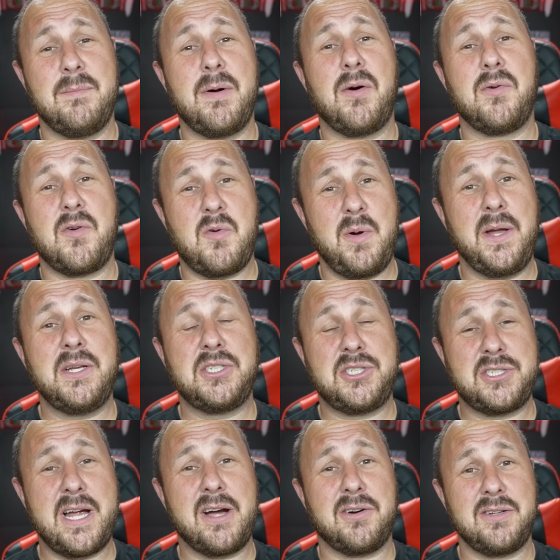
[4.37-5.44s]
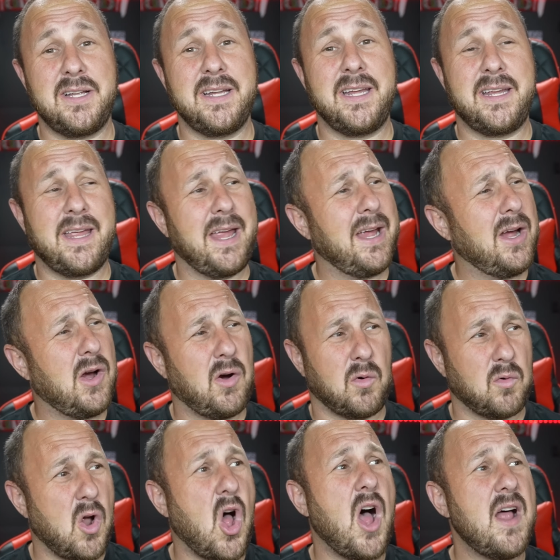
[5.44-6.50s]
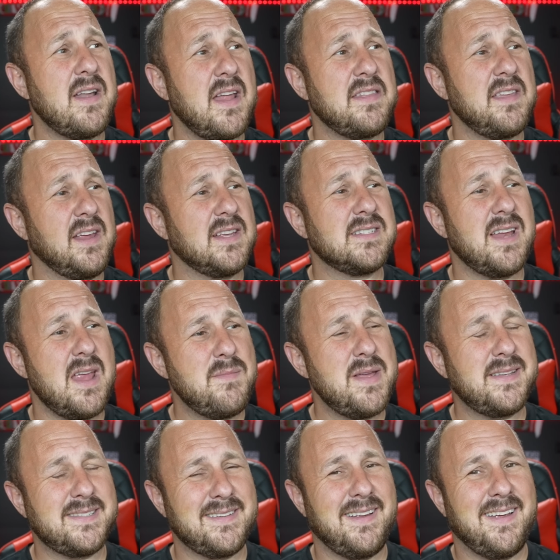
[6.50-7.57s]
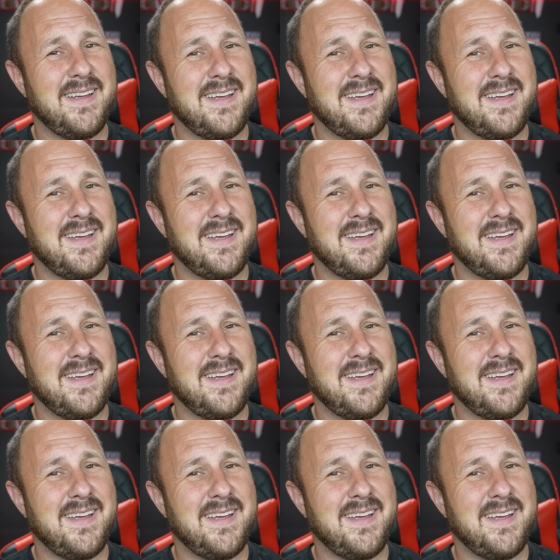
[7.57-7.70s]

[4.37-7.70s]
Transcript: about Queen Cheryl and King Quran, I think his name is.